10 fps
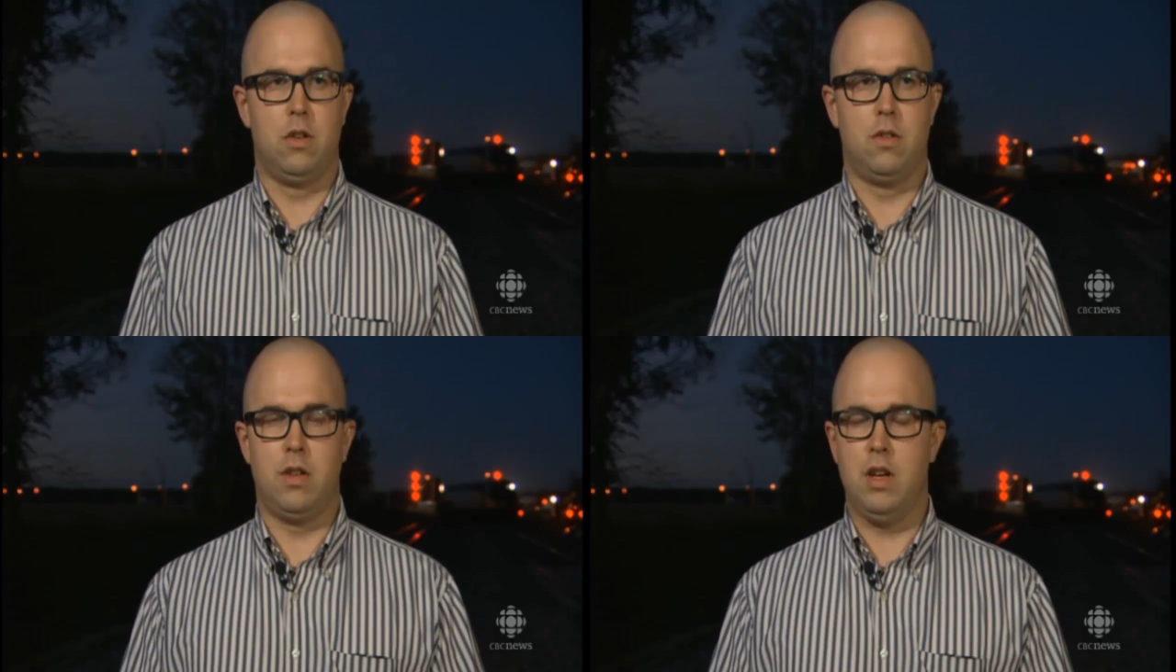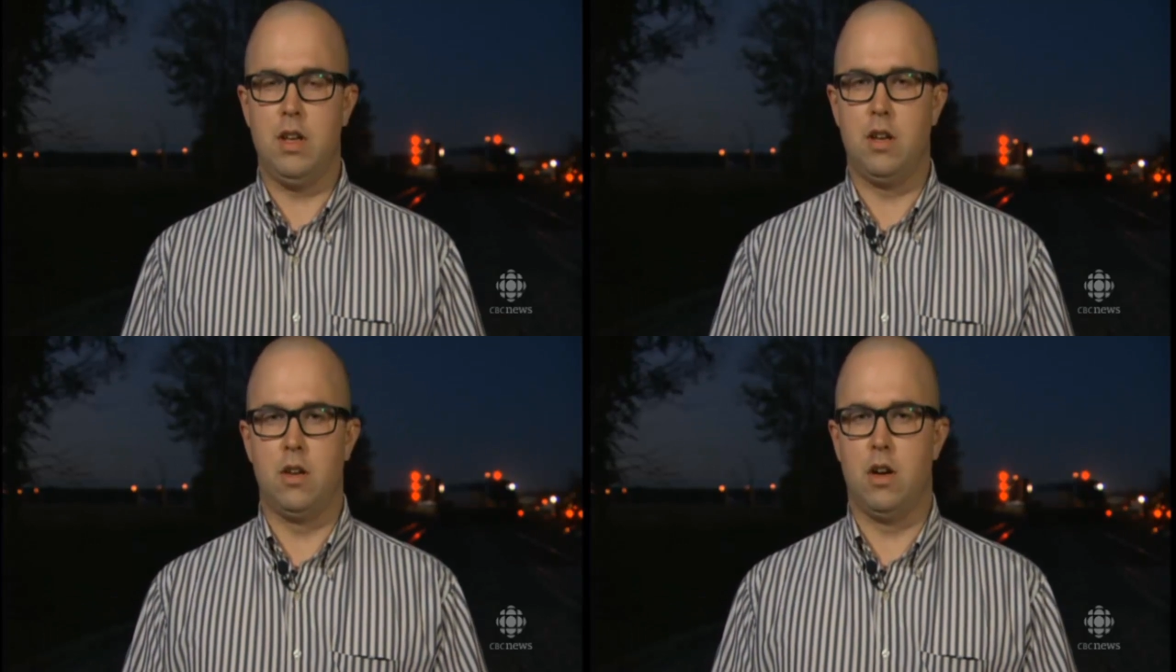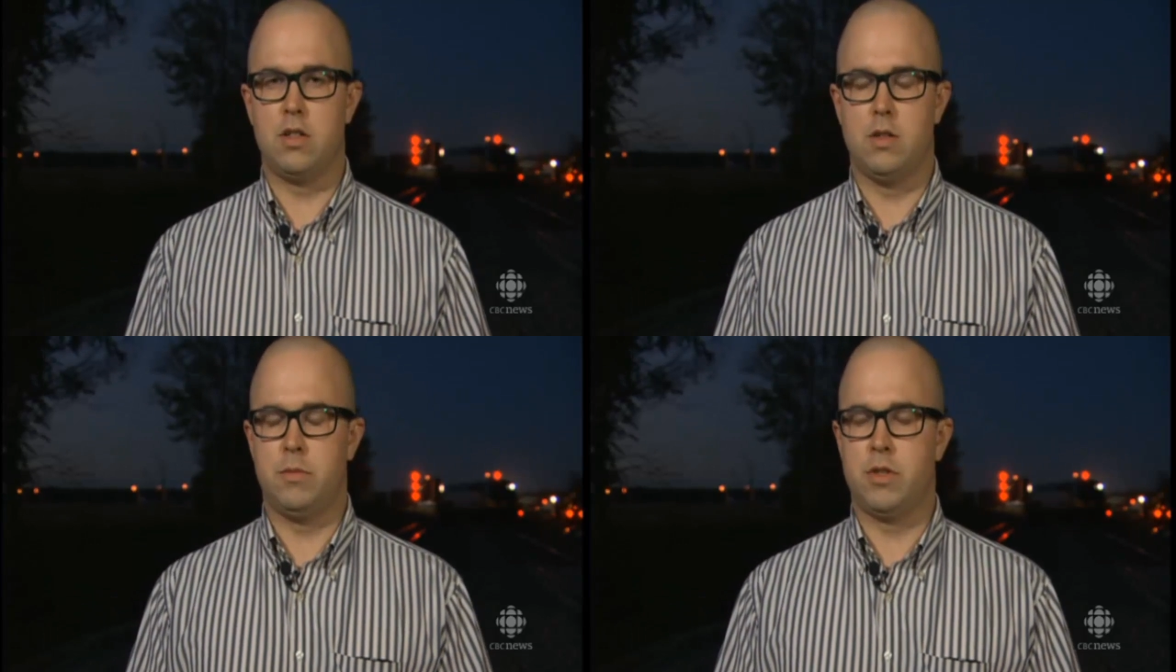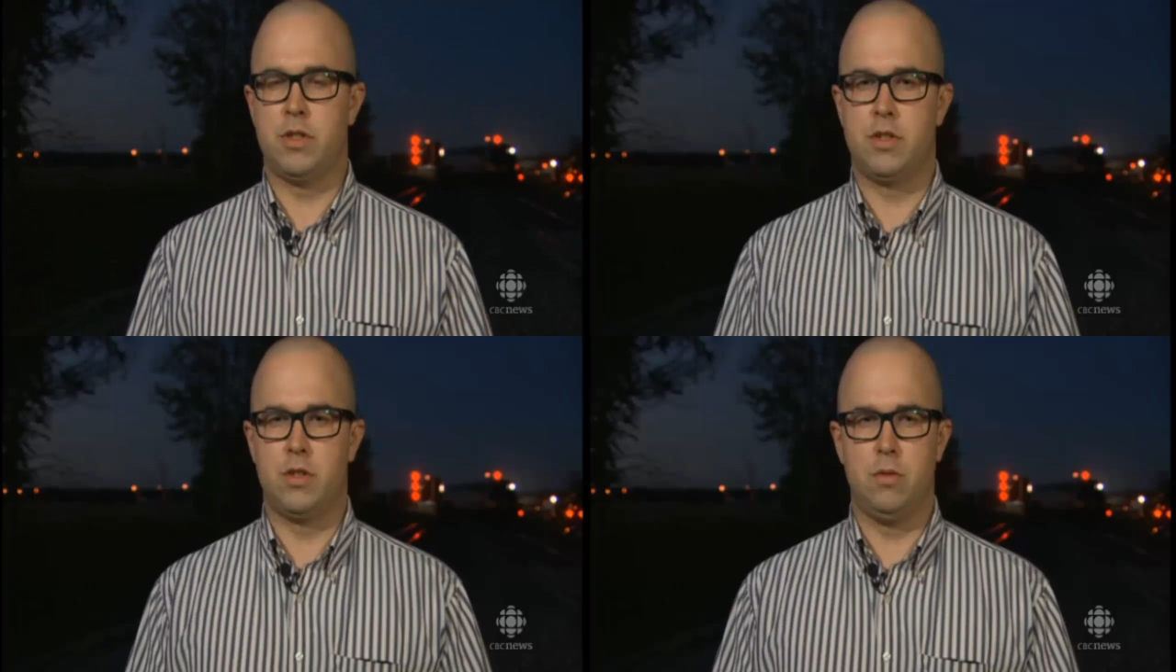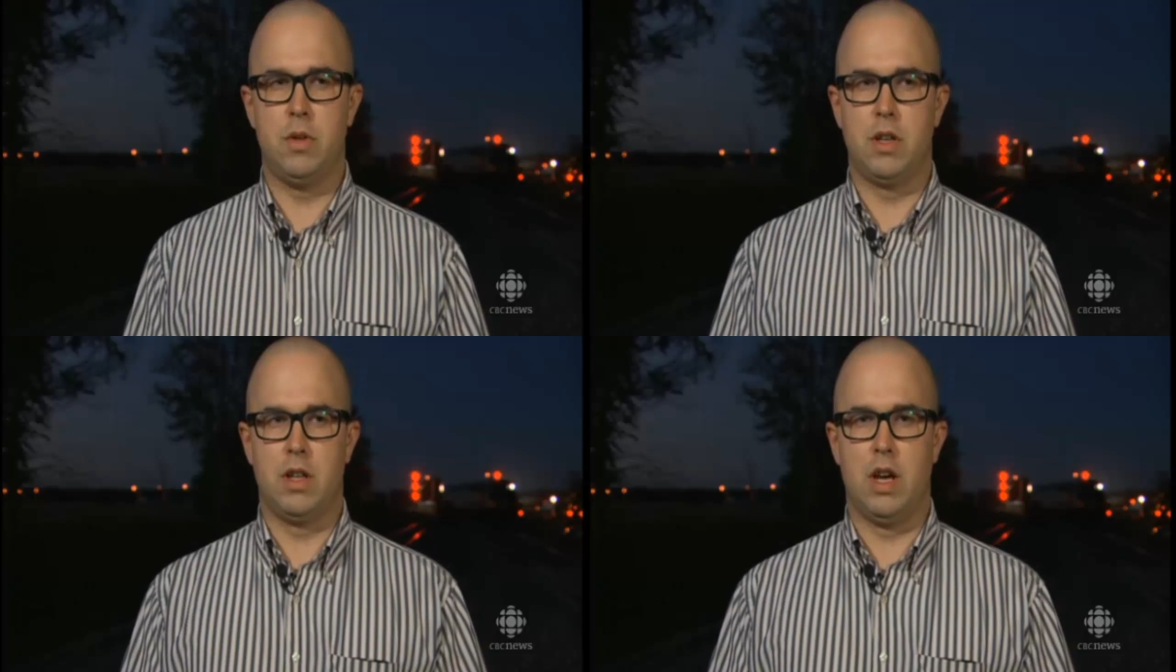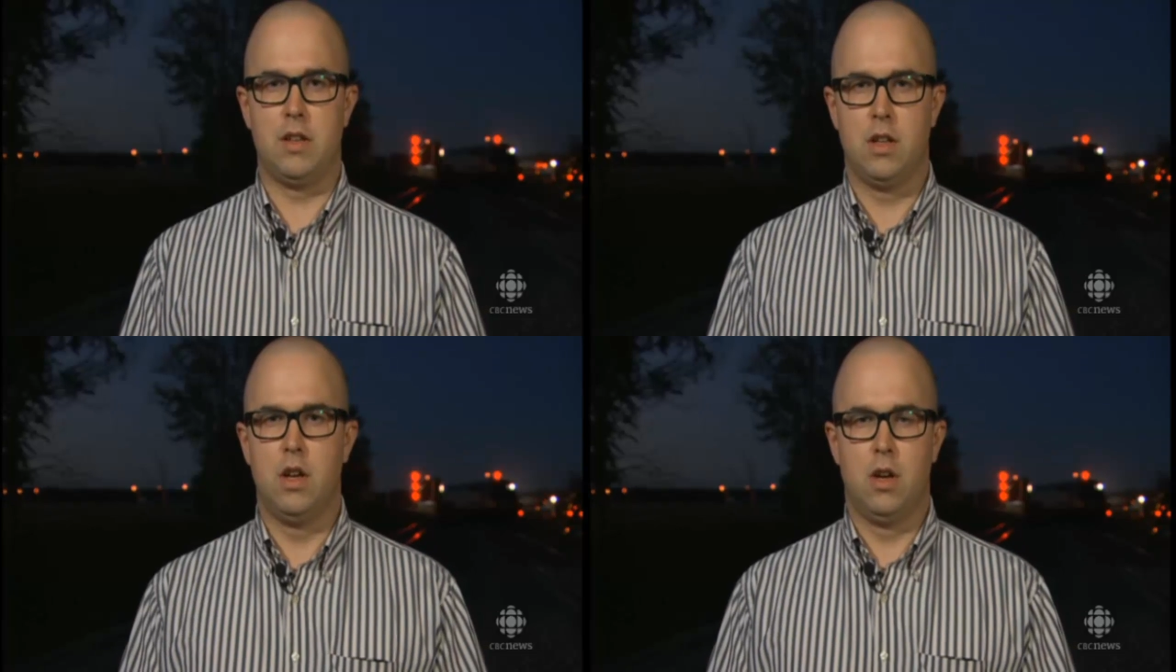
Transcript: you're thinking, you're also almost assuming that,